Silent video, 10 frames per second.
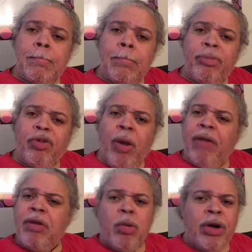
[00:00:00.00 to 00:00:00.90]
So
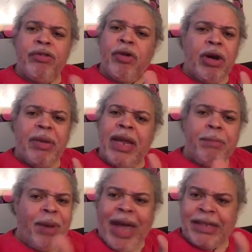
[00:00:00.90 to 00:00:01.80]
everyone is going to be
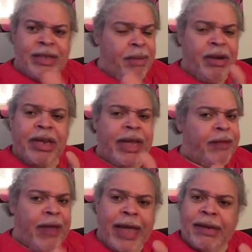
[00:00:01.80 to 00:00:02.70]
impacted. Let me tell you
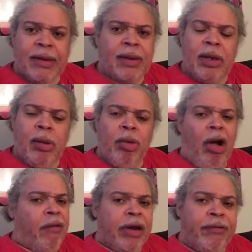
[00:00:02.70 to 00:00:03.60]
that.
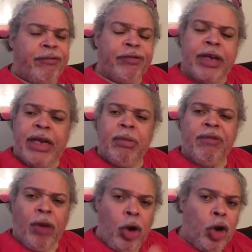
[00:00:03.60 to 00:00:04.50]

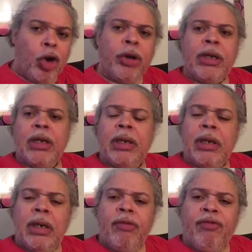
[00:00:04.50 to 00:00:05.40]
We've heard
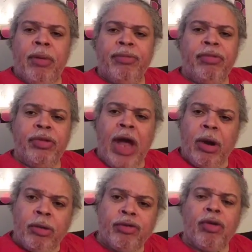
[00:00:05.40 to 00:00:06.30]
from
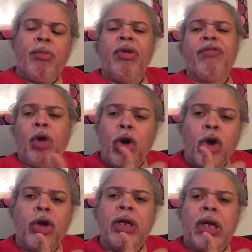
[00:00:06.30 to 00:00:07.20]
Donald Trump, we've
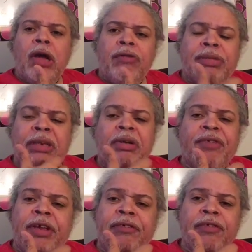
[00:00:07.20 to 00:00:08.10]
heard from some of
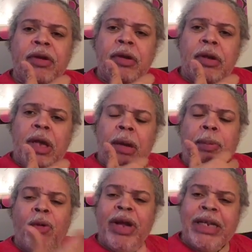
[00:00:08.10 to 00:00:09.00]
his
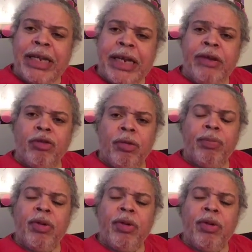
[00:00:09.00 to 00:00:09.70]
appointees or